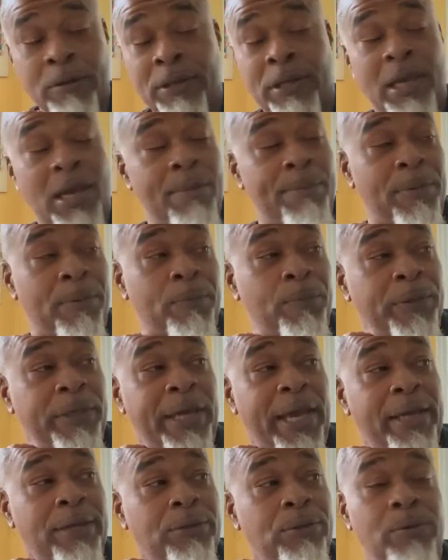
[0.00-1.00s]
Yeah, but we
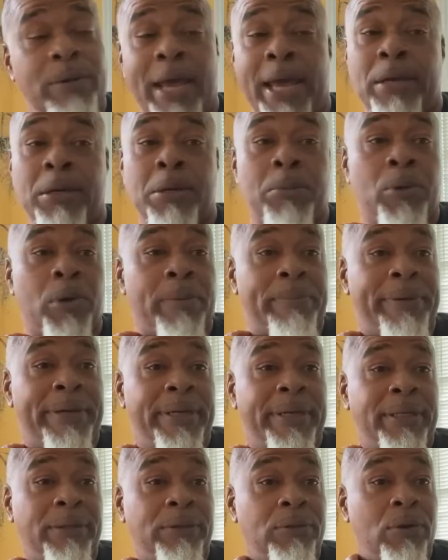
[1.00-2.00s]
can't do that no more, man.